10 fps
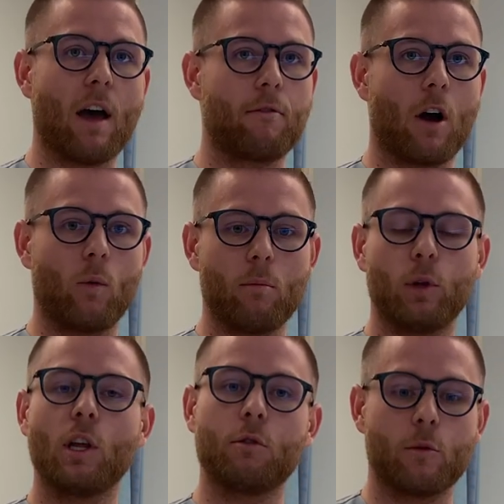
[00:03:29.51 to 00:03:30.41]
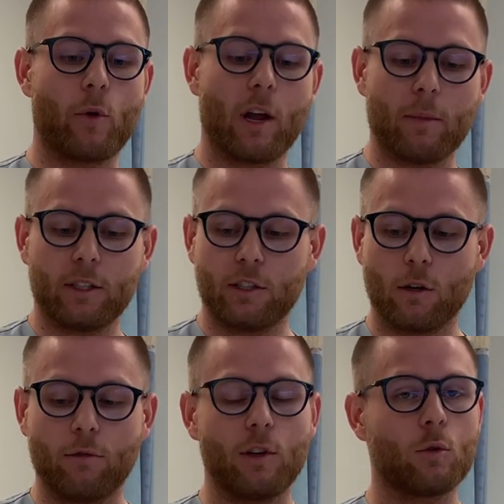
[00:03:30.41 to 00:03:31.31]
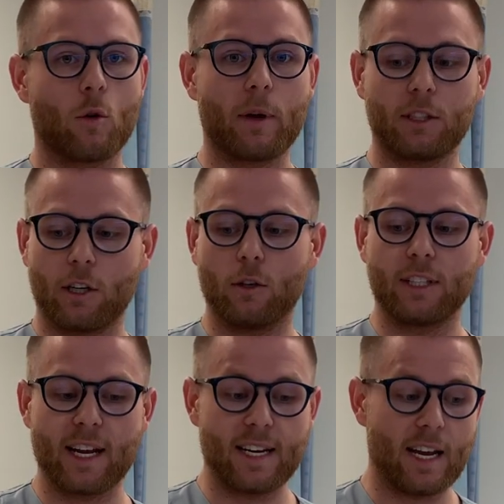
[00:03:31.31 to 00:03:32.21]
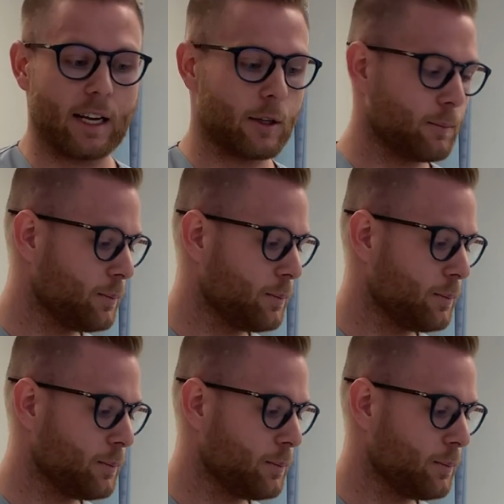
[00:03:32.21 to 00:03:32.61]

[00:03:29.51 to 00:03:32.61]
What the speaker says: I've not went below to break my sterile field or my sterile technique.